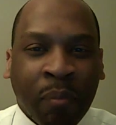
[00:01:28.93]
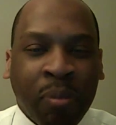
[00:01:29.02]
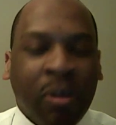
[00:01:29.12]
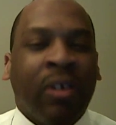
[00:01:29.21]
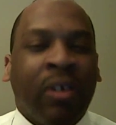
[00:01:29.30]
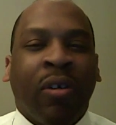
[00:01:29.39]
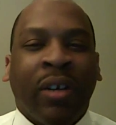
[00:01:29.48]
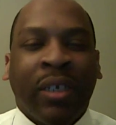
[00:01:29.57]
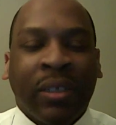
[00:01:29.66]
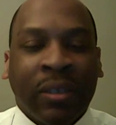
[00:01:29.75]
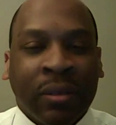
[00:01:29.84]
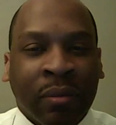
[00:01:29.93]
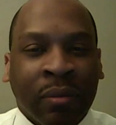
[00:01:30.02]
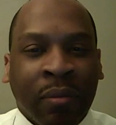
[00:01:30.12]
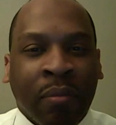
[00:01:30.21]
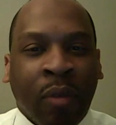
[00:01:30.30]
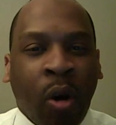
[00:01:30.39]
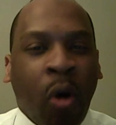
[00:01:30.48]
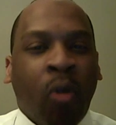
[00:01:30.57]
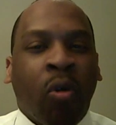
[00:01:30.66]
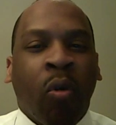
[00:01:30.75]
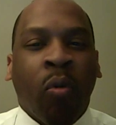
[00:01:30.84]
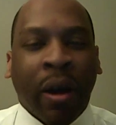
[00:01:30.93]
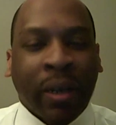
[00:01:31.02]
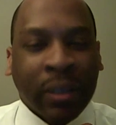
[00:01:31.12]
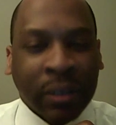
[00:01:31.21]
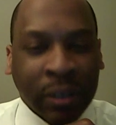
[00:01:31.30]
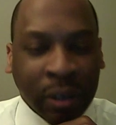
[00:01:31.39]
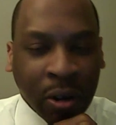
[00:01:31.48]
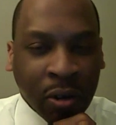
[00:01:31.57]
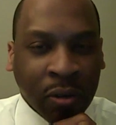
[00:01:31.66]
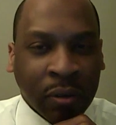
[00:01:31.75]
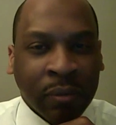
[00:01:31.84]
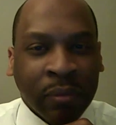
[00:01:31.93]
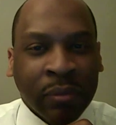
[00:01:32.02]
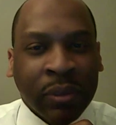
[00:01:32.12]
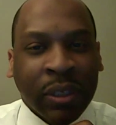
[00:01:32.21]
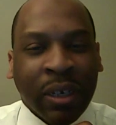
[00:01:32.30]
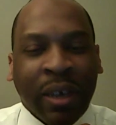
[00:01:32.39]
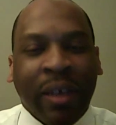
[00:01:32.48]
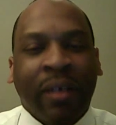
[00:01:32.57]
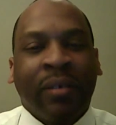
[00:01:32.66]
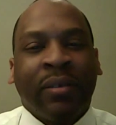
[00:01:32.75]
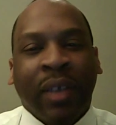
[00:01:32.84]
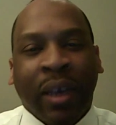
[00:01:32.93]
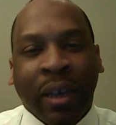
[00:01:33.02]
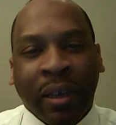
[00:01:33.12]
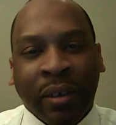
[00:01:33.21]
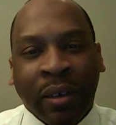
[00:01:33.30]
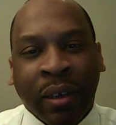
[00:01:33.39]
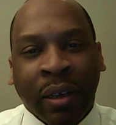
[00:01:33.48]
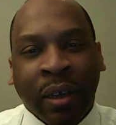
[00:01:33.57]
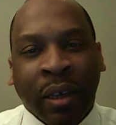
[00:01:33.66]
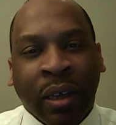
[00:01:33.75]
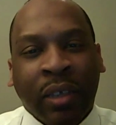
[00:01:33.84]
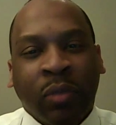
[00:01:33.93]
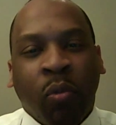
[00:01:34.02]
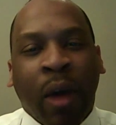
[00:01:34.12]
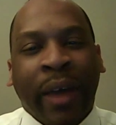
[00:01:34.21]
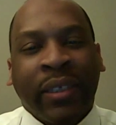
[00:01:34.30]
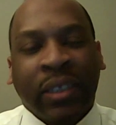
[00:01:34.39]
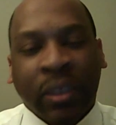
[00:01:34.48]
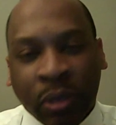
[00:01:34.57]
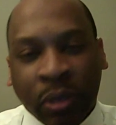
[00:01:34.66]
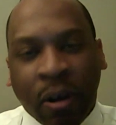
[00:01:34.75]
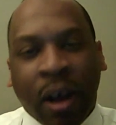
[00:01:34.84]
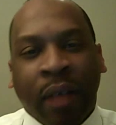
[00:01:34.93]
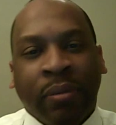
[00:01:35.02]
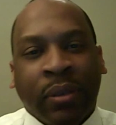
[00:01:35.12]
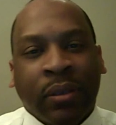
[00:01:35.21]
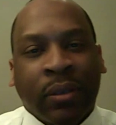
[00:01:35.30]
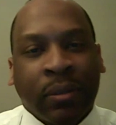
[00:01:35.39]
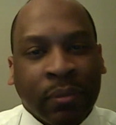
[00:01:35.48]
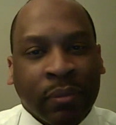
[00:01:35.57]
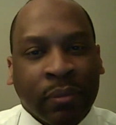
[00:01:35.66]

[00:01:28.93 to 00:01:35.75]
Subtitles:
putting on his Uncle Ruckus show to entertain his white subscribers.